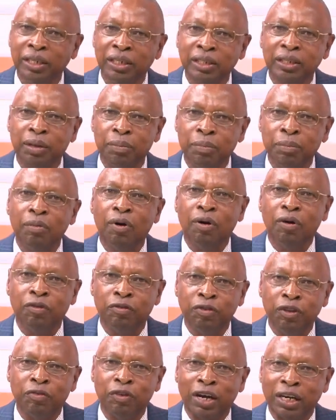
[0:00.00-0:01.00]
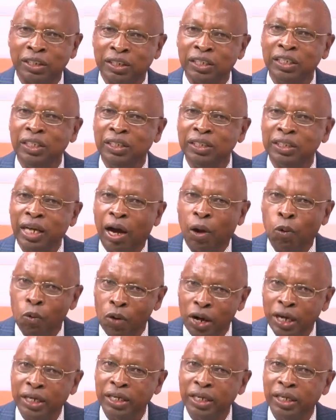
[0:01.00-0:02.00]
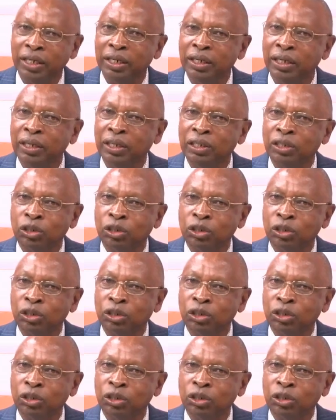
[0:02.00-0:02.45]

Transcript: Some of the vaccines are working.